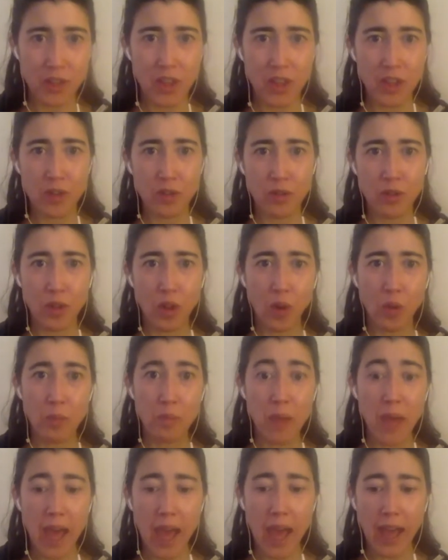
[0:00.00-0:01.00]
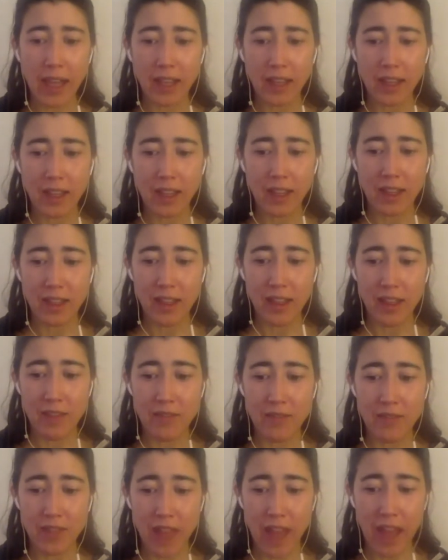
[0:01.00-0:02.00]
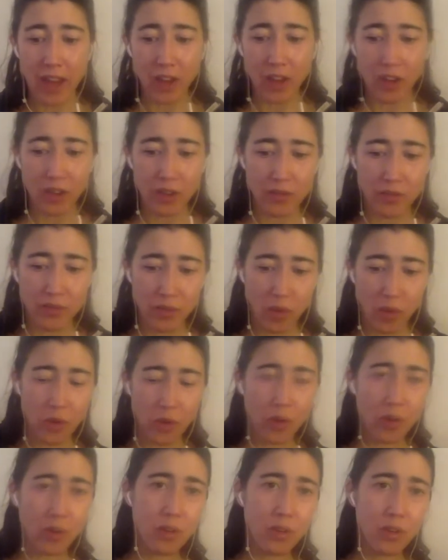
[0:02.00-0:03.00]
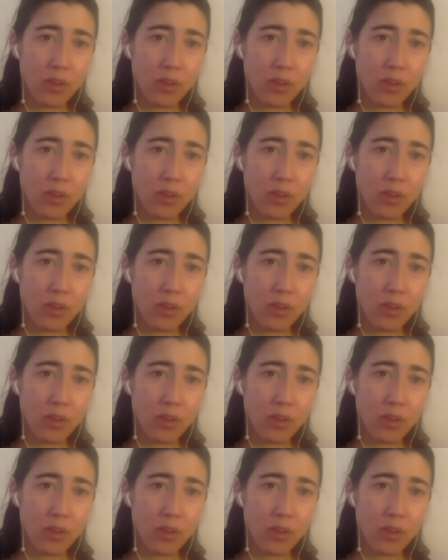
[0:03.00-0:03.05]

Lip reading: that your low back can lay flat on the floor.